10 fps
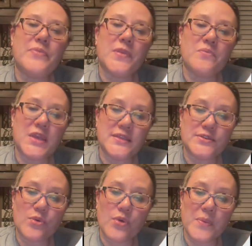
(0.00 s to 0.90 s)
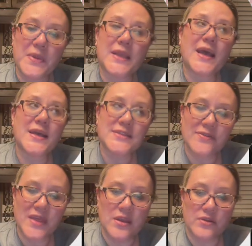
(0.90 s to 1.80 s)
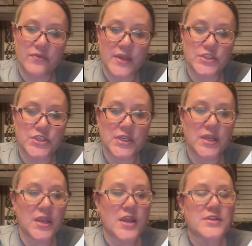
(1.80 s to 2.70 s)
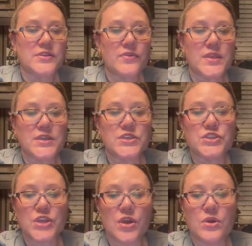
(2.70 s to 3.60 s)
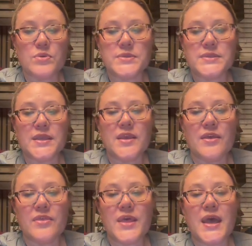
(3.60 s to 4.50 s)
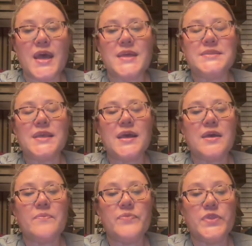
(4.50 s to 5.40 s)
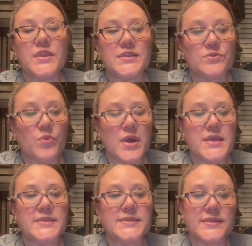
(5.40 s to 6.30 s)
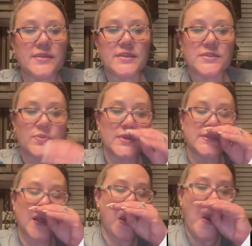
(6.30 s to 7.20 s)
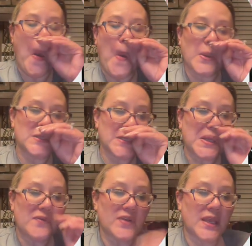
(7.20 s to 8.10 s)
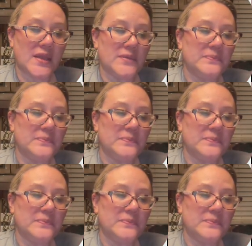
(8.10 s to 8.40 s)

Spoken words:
Mean score because of the intervention. So this shows that this was significant.